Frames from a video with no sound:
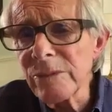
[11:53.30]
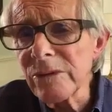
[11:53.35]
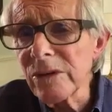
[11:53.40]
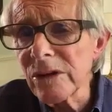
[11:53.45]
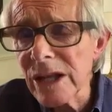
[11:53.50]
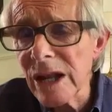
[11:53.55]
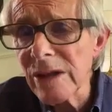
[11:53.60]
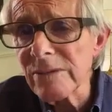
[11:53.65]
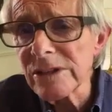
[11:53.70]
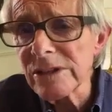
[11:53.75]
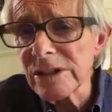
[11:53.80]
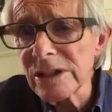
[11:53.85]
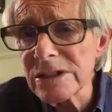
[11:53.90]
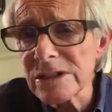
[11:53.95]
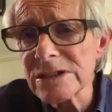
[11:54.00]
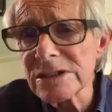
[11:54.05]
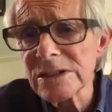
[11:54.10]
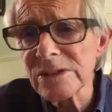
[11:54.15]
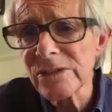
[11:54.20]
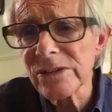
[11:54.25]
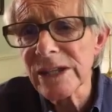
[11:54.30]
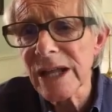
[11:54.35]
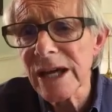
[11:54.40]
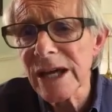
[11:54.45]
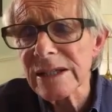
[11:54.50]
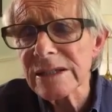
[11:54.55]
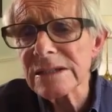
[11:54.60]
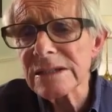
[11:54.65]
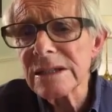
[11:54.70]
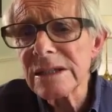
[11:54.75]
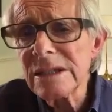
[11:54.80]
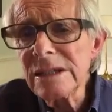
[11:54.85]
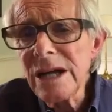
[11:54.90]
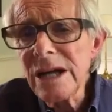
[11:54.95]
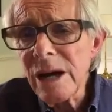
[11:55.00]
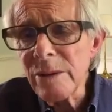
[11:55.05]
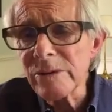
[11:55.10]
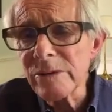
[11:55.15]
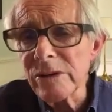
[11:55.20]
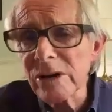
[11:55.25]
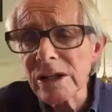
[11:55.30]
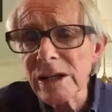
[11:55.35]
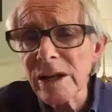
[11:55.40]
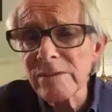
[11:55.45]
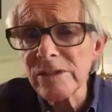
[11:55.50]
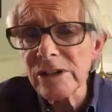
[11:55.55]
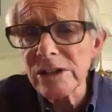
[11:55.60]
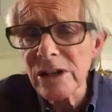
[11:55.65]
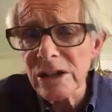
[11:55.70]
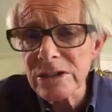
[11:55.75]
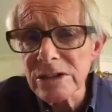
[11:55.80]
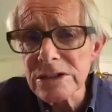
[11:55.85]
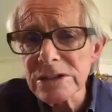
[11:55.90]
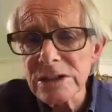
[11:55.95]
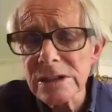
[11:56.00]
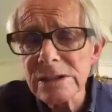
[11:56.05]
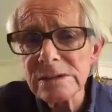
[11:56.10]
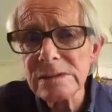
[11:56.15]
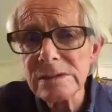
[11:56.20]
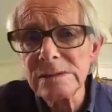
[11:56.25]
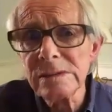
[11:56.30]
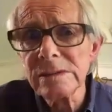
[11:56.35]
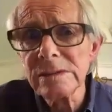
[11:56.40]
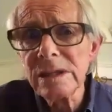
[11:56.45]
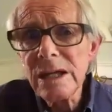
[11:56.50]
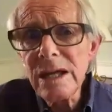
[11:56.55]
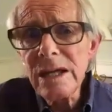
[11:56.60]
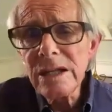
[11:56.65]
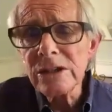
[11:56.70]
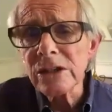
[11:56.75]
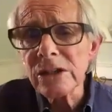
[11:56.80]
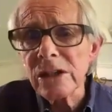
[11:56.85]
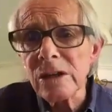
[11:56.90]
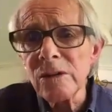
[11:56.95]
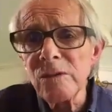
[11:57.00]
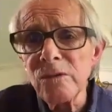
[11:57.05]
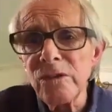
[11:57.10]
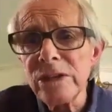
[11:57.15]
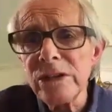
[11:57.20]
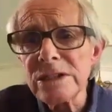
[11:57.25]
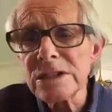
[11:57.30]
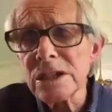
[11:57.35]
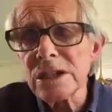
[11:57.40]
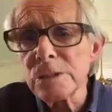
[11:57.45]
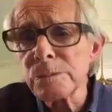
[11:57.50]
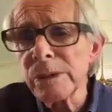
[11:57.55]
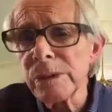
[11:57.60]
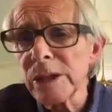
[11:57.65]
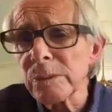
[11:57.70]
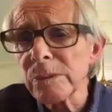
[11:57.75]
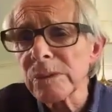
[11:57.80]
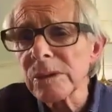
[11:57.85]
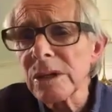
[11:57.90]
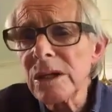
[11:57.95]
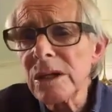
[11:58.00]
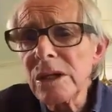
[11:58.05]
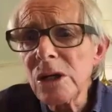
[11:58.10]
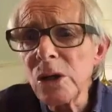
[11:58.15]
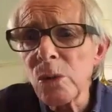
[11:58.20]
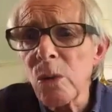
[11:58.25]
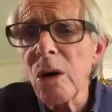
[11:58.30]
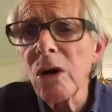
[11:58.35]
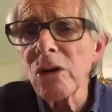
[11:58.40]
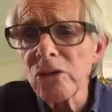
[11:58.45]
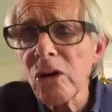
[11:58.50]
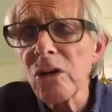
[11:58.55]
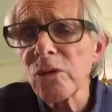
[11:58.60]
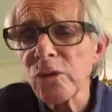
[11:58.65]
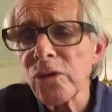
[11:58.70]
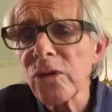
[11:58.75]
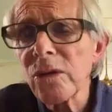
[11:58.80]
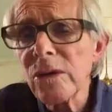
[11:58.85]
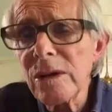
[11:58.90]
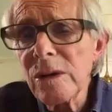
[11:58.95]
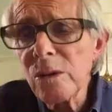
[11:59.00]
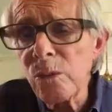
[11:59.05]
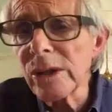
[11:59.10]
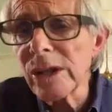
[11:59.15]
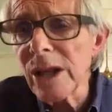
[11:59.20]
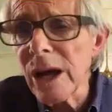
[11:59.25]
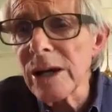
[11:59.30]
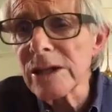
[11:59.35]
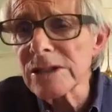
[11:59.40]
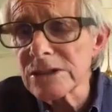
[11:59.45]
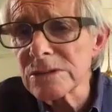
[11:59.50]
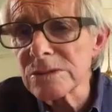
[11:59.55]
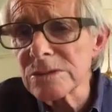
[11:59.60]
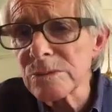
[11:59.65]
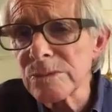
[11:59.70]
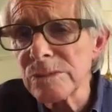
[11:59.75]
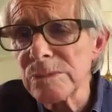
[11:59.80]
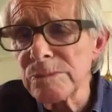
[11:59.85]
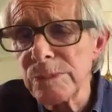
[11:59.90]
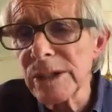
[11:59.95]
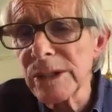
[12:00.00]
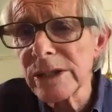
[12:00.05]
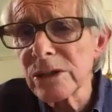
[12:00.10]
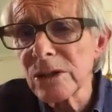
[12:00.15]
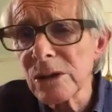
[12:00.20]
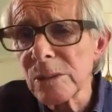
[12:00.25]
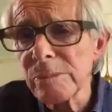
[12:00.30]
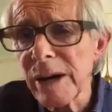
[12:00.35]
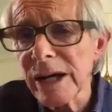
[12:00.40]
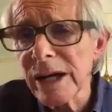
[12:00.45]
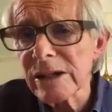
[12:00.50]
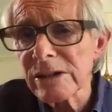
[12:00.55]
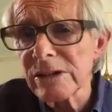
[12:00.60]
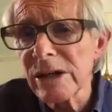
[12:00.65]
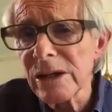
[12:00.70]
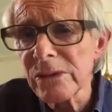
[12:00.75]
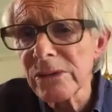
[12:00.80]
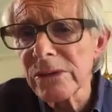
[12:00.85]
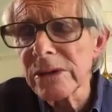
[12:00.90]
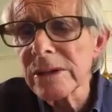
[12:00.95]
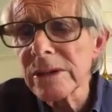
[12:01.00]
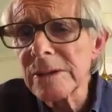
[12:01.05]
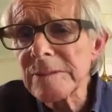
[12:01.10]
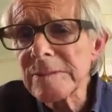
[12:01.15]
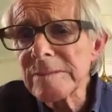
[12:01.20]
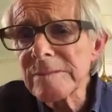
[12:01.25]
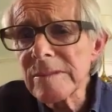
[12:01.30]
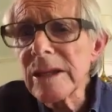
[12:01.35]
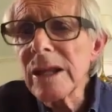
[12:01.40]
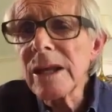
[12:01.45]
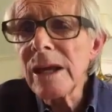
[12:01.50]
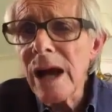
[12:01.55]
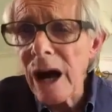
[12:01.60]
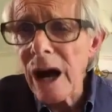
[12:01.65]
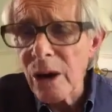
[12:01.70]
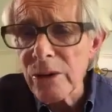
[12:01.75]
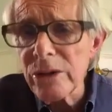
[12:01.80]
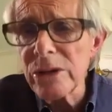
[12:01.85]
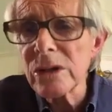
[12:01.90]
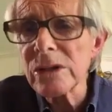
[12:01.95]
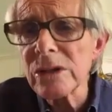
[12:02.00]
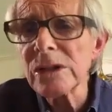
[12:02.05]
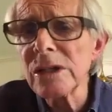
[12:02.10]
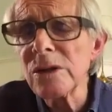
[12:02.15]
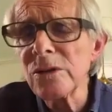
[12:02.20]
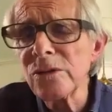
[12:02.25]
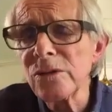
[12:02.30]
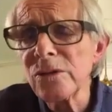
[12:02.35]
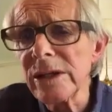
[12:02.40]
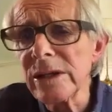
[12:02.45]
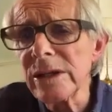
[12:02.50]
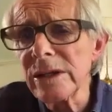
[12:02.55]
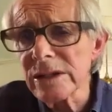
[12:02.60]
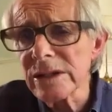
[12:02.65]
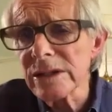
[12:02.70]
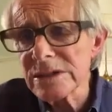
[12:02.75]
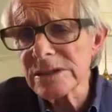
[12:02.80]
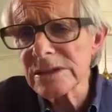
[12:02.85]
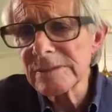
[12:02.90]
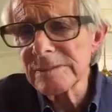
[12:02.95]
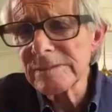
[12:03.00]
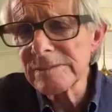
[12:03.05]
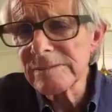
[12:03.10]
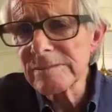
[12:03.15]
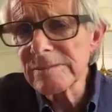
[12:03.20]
Now, we've got to have an answer for that. And we've got to have an answer that convinces people who are not without political background. How are you going to defend us?